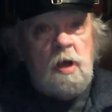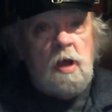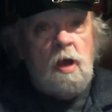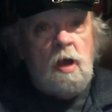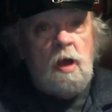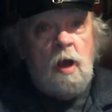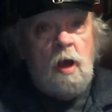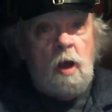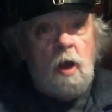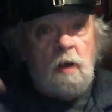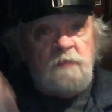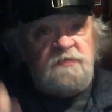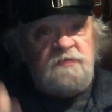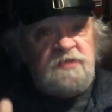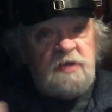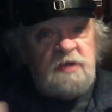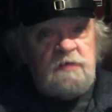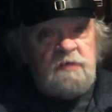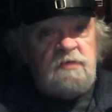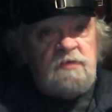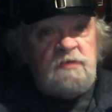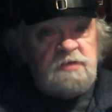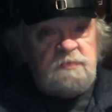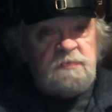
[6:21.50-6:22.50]
I've
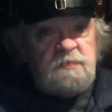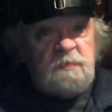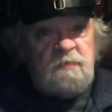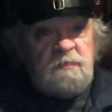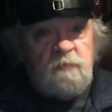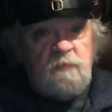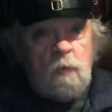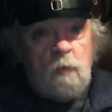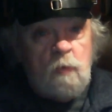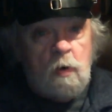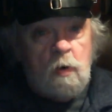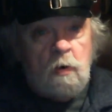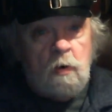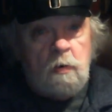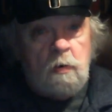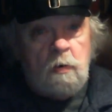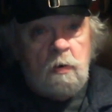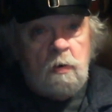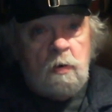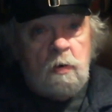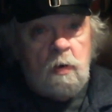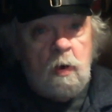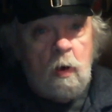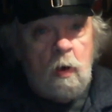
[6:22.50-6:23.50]
seen this before.
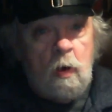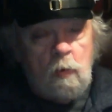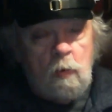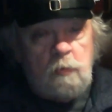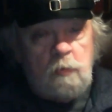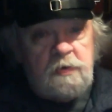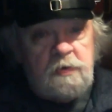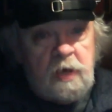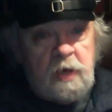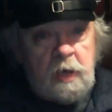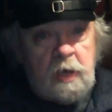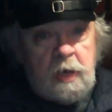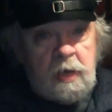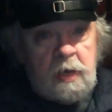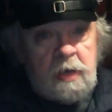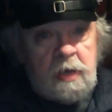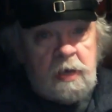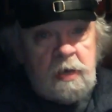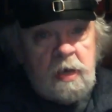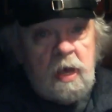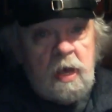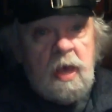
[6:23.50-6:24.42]
Okay.